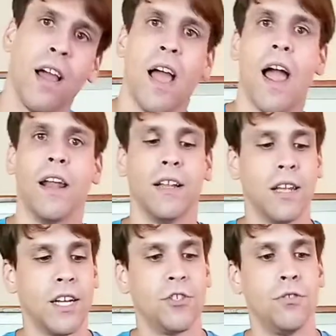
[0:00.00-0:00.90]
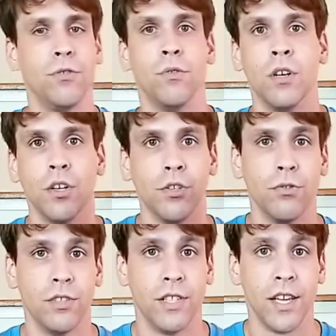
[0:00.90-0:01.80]
and it lets you
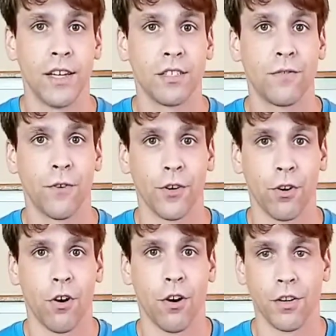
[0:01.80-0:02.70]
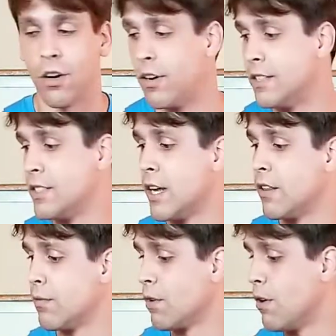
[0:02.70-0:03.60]
use this for your audio instead of
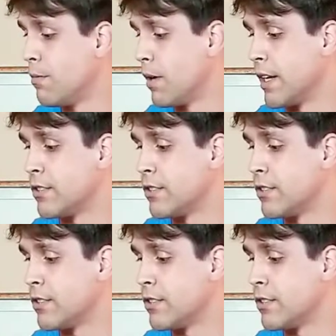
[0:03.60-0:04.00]
the Rode mic.